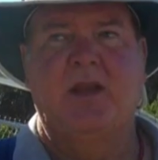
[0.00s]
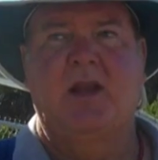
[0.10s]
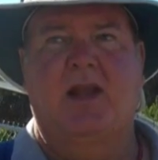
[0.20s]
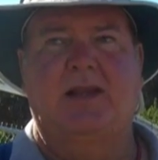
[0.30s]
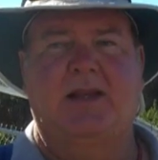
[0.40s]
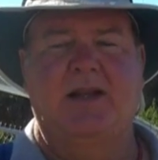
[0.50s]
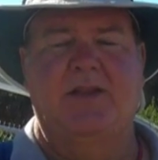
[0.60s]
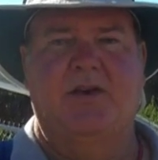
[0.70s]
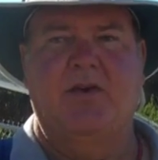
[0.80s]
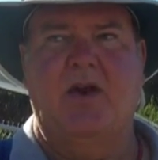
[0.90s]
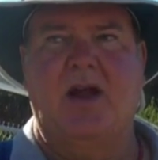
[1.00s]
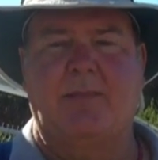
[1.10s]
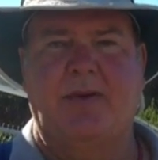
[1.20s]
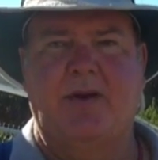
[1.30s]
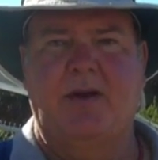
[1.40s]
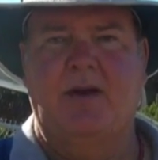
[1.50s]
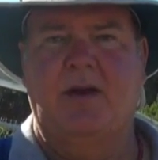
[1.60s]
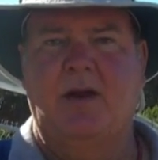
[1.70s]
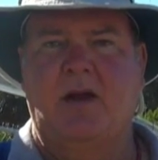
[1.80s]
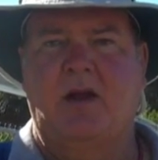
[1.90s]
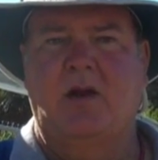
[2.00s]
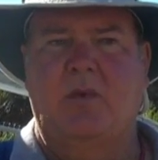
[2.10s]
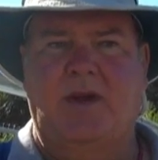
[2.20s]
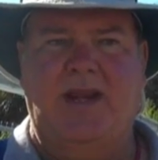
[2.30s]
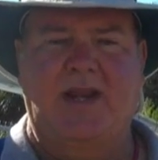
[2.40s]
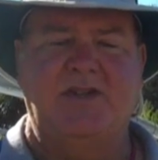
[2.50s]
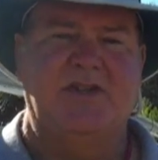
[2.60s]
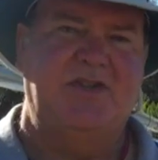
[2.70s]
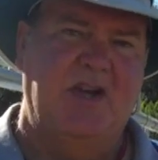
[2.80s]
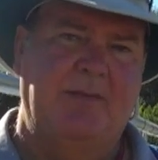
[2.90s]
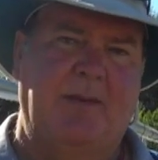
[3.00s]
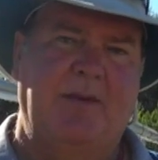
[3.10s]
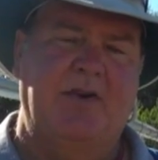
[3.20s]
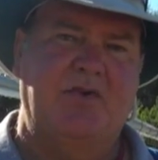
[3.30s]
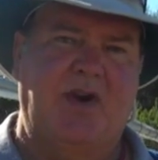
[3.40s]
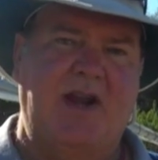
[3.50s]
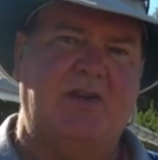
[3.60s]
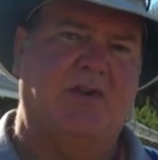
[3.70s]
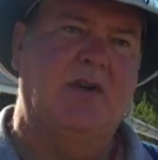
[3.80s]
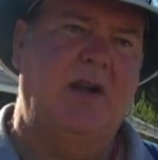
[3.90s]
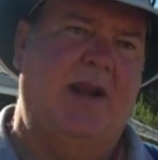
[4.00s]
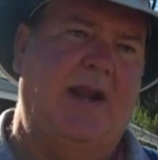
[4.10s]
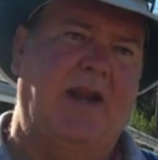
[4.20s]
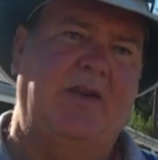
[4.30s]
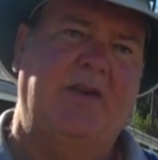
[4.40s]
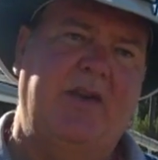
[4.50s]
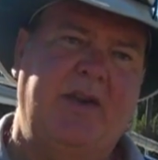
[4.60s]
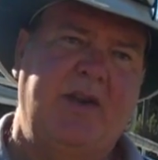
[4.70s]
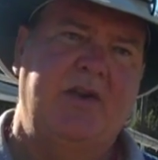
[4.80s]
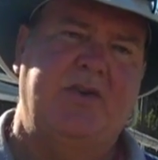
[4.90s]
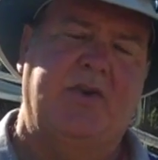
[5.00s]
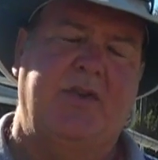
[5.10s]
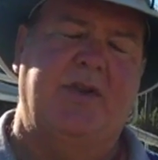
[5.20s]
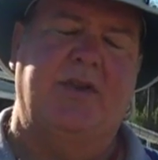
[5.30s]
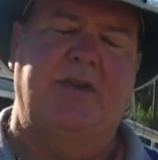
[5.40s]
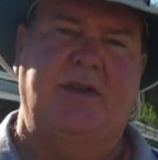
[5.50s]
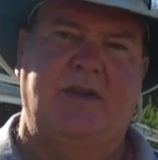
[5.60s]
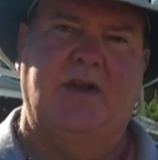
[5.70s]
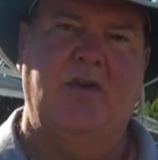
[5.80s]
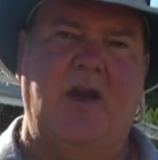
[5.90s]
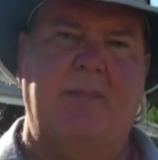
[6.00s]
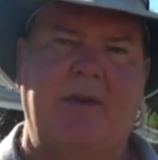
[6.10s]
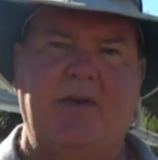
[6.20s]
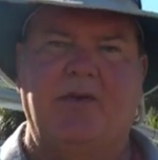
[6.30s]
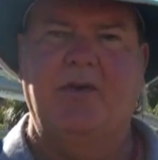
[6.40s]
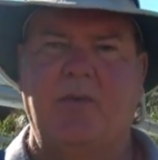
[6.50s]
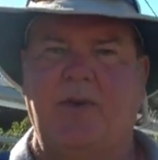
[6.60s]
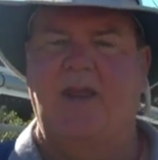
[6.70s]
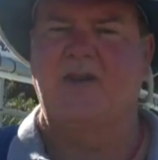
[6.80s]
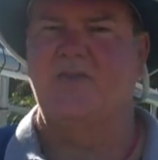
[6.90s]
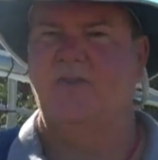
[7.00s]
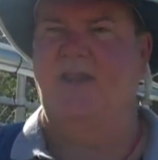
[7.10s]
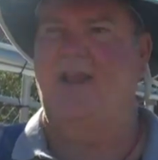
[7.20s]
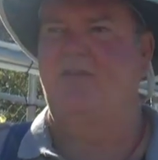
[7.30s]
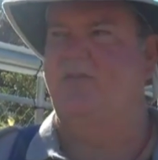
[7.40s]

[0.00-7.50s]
At the end of the crop, we can't just jump up in a tractor and turn the, the crop under. We actually have